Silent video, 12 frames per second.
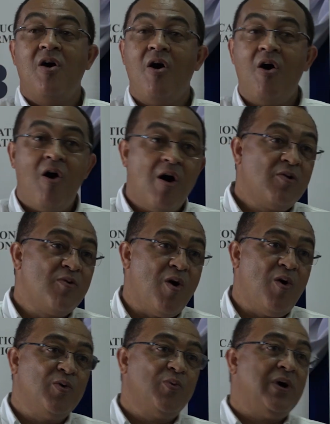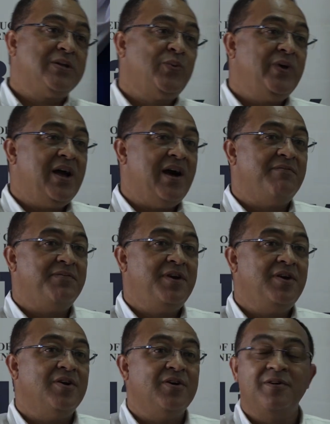All round, what we have
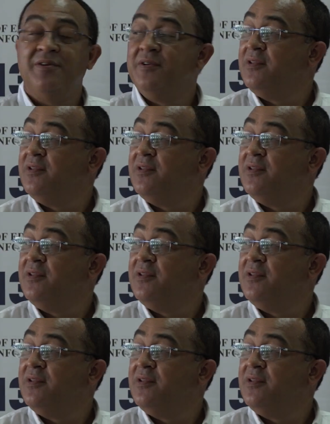here